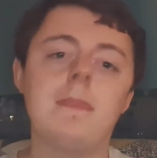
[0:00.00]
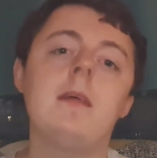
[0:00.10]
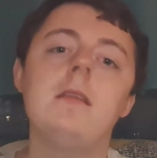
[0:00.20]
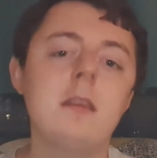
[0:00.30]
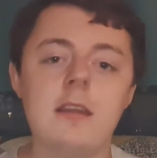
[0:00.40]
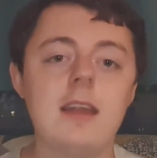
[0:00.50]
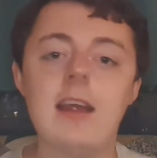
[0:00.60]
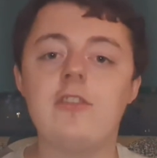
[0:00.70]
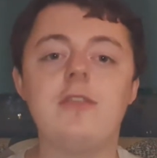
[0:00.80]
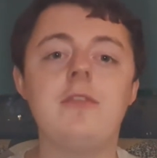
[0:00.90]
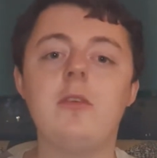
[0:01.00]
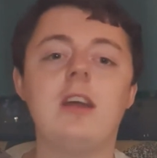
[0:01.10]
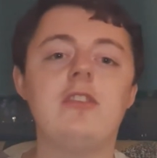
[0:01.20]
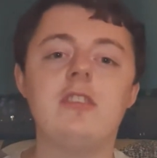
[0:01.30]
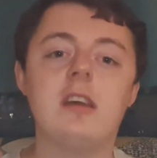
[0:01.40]
None of that. She felt
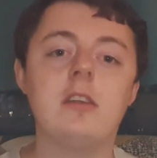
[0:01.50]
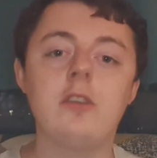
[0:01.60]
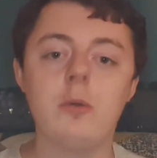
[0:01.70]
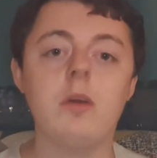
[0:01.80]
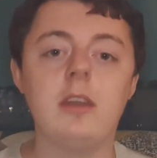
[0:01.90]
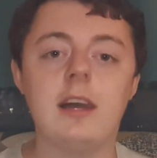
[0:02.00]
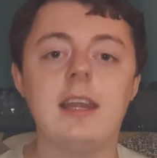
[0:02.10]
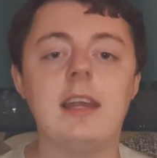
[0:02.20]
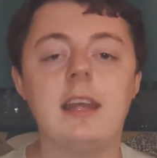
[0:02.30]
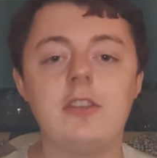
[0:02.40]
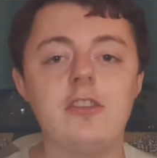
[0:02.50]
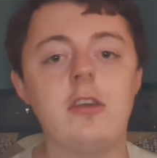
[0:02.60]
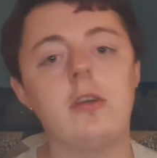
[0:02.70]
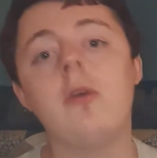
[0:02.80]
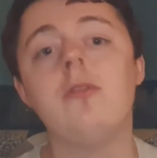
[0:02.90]
like she had no one like that she
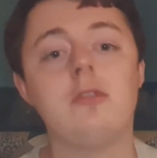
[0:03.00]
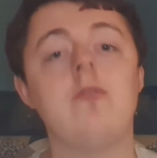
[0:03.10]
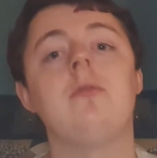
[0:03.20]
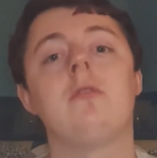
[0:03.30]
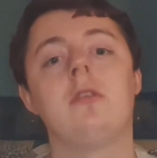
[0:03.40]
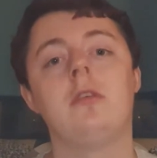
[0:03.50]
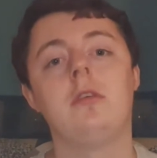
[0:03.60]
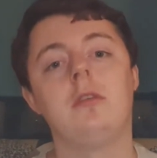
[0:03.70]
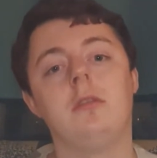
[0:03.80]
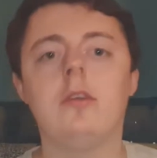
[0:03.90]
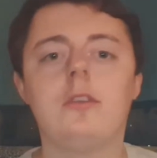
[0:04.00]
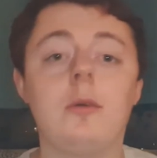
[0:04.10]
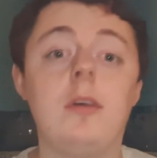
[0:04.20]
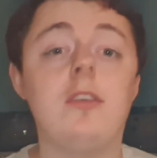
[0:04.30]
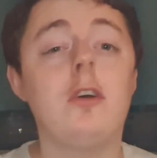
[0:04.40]
could go to.
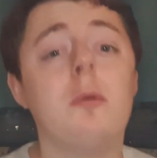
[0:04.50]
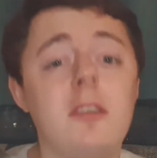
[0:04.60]
So, as I always